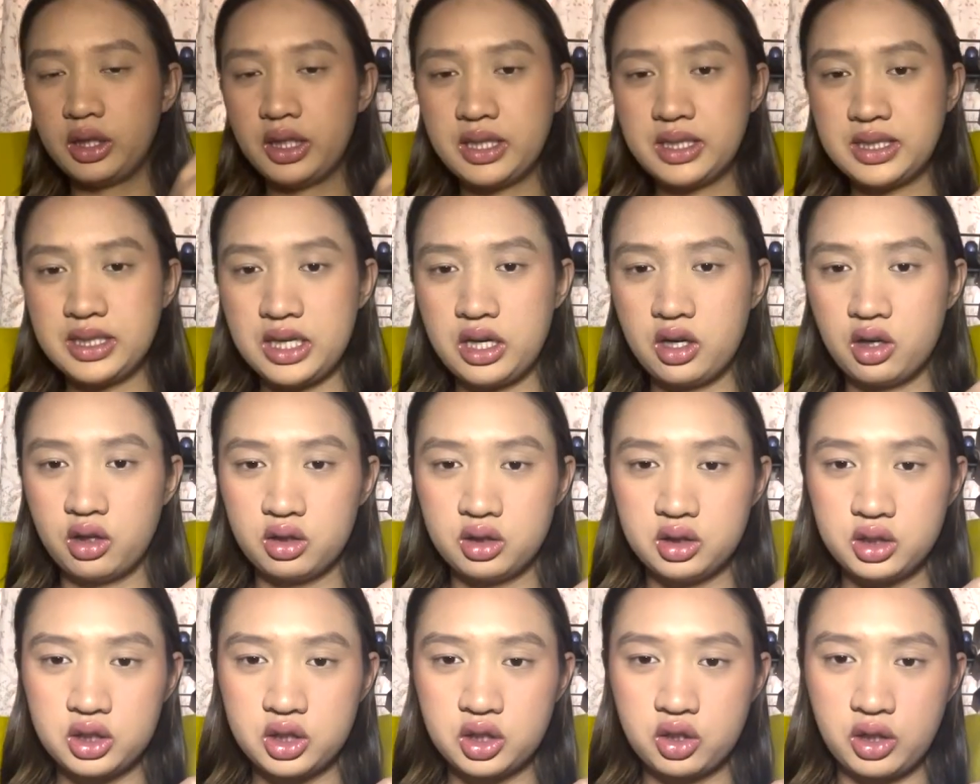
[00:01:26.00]
see it
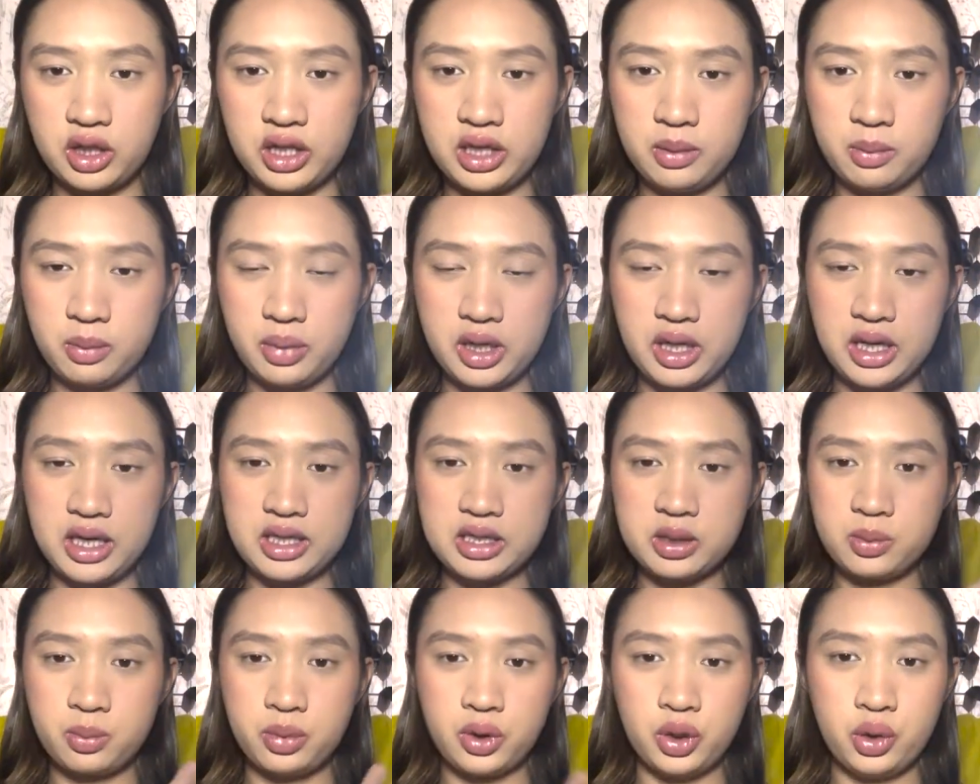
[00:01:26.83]
on screen, but it
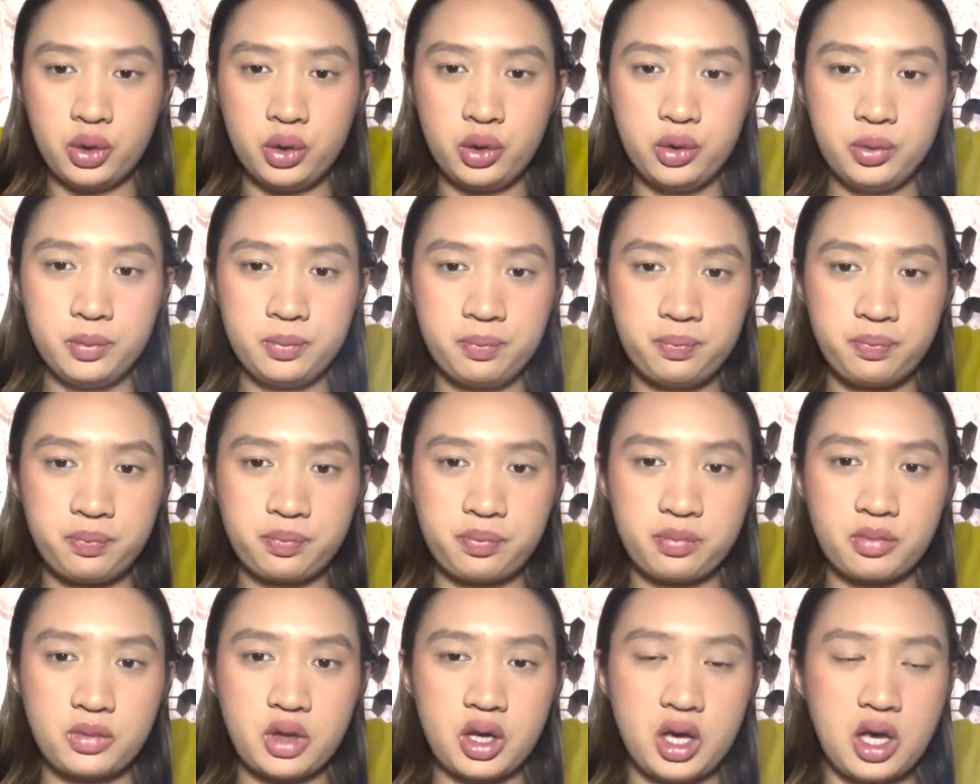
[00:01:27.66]
is blue,
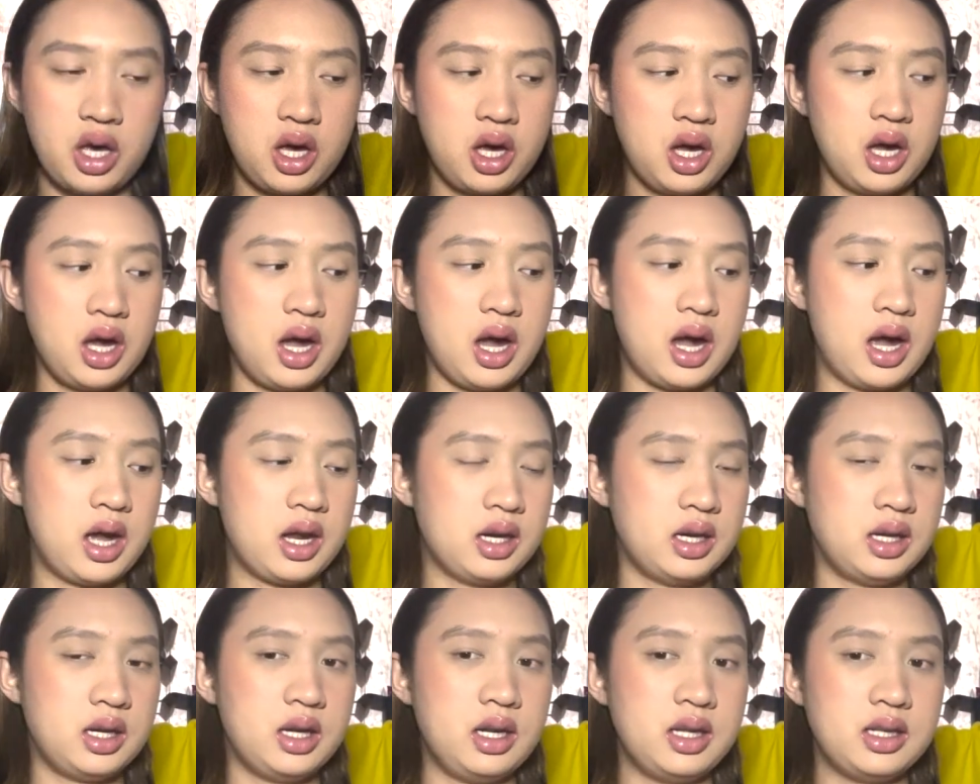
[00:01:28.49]

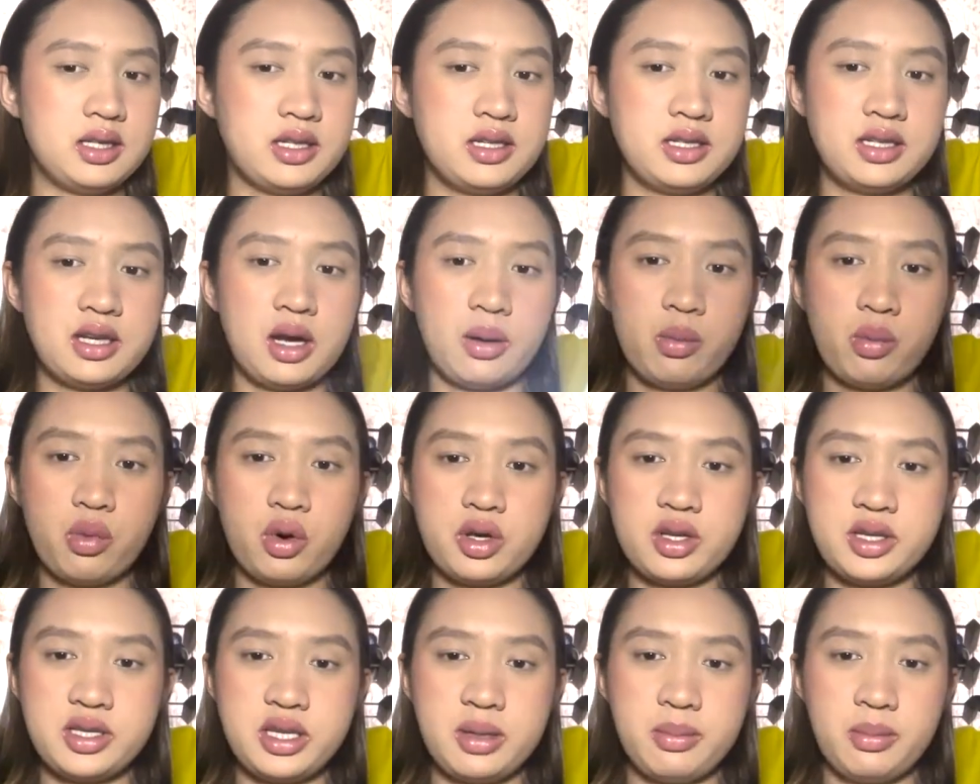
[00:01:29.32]
and it's
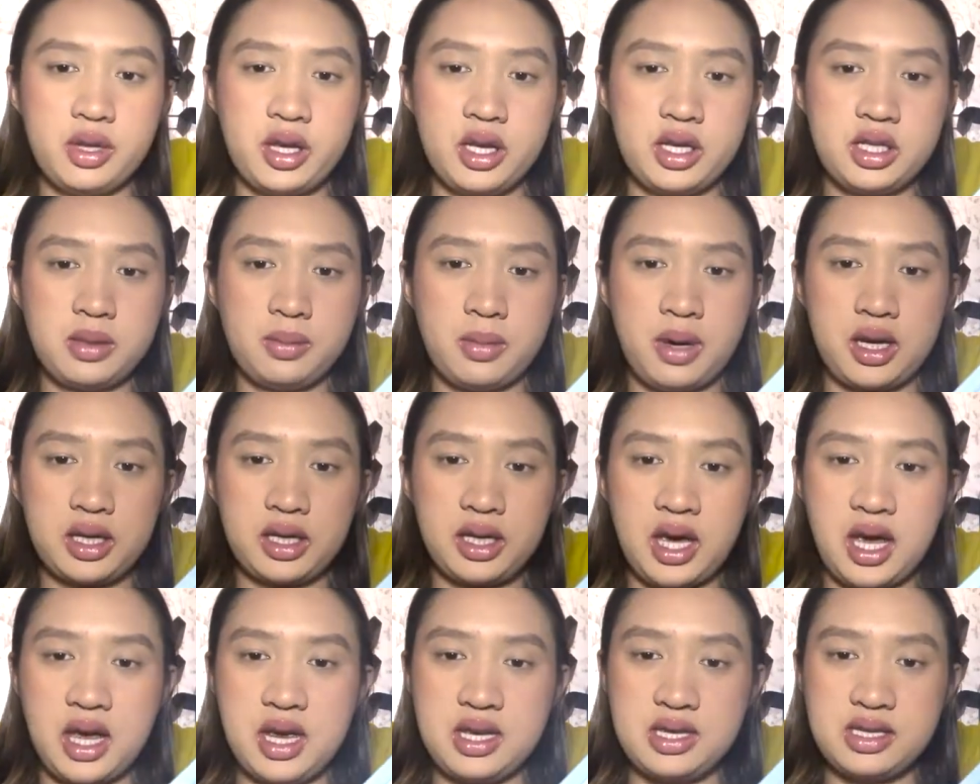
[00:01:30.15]
somewhat similar to my
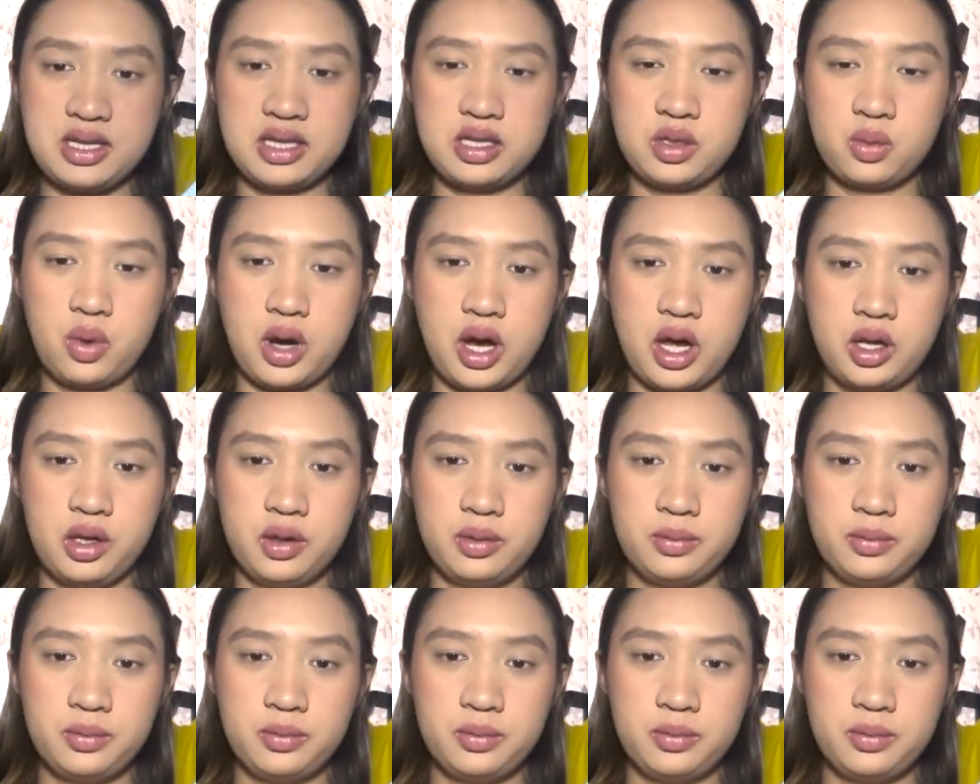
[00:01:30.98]
case as well.